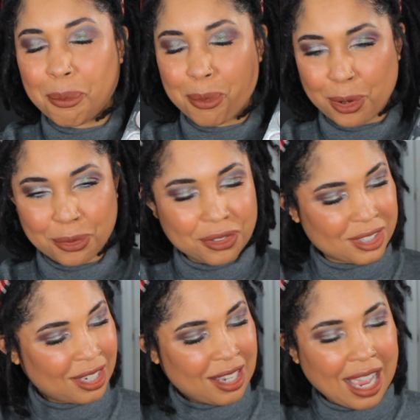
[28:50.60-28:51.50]

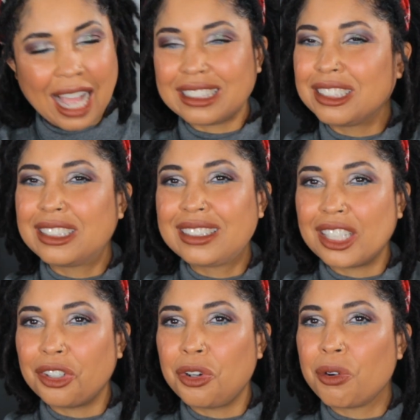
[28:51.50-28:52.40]
most. I
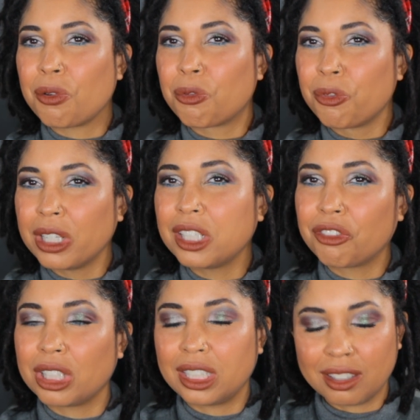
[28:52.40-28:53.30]
still really,
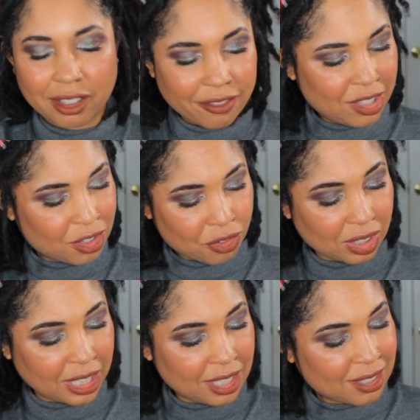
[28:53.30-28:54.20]
really love this
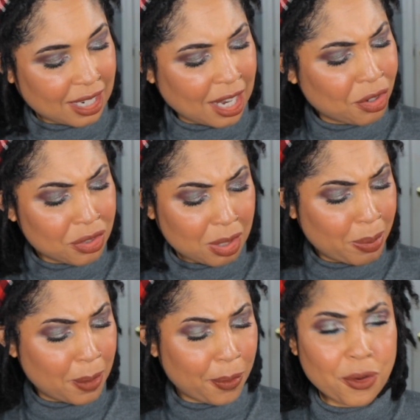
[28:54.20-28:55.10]
release. And I know some
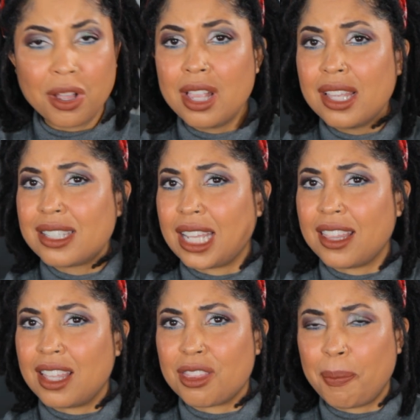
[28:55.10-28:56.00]
people say
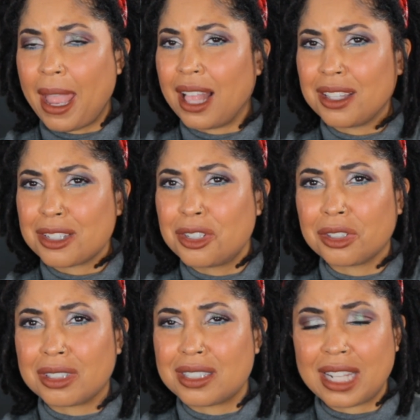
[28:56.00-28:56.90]
that the palettes
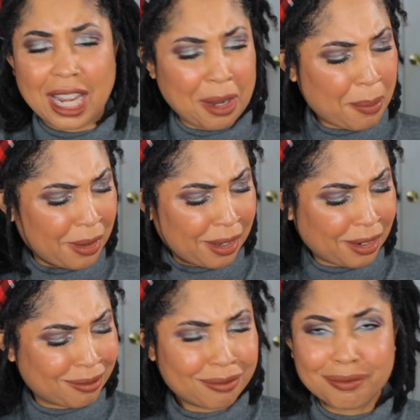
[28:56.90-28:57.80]
look the same, but